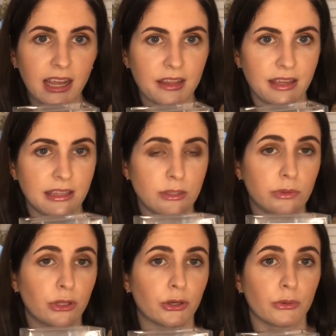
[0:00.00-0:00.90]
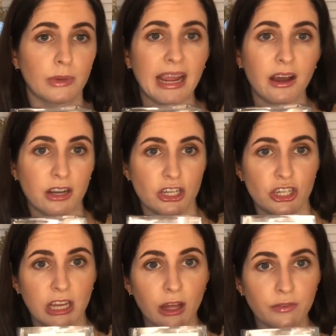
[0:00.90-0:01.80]
I think this would look great on a
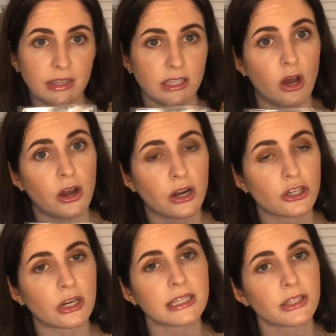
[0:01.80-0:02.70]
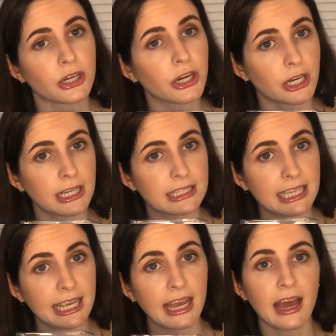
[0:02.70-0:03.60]
shelf. It's on our dresser
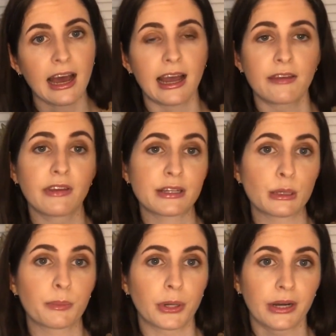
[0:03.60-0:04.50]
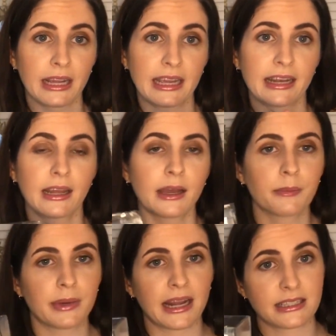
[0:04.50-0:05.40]
currently. I have yet to burn it,
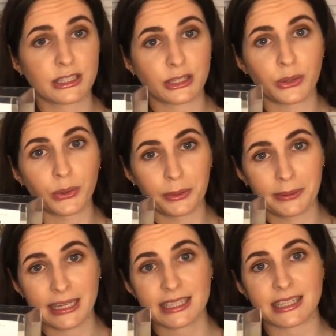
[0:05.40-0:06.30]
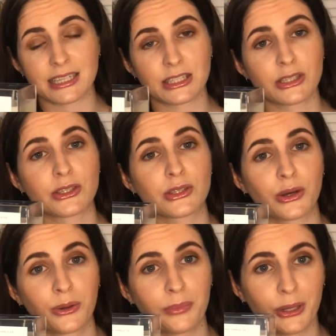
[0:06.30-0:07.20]
but as a decor piece, it's
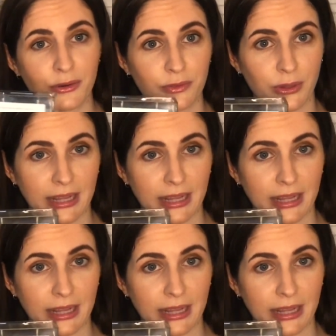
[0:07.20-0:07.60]
so beautiful.